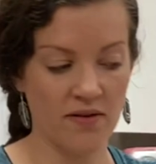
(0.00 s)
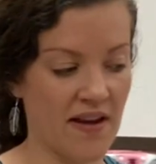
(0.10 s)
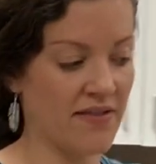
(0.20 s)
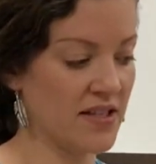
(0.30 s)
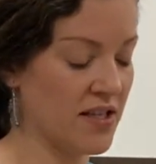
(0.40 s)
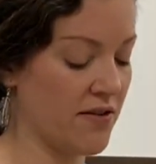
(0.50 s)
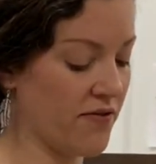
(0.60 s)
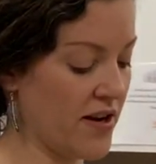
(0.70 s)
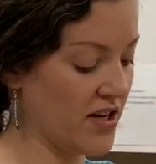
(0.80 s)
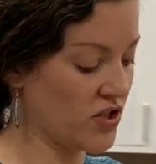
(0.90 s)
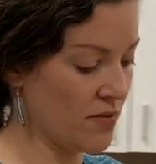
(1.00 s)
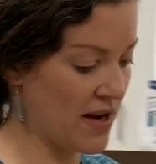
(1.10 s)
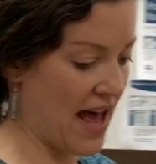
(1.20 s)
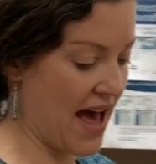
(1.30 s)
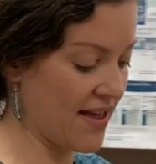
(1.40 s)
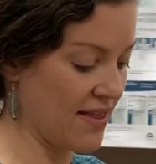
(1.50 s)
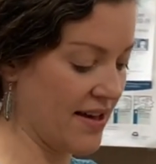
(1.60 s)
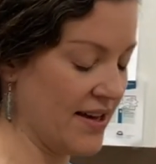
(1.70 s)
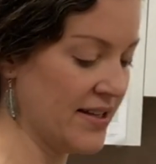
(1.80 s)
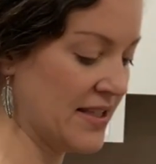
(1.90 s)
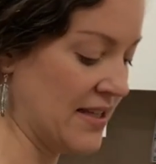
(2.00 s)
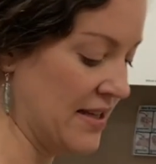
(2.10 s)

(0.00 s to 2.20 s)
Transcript: I found this in the fridge, so I'm gonna add this.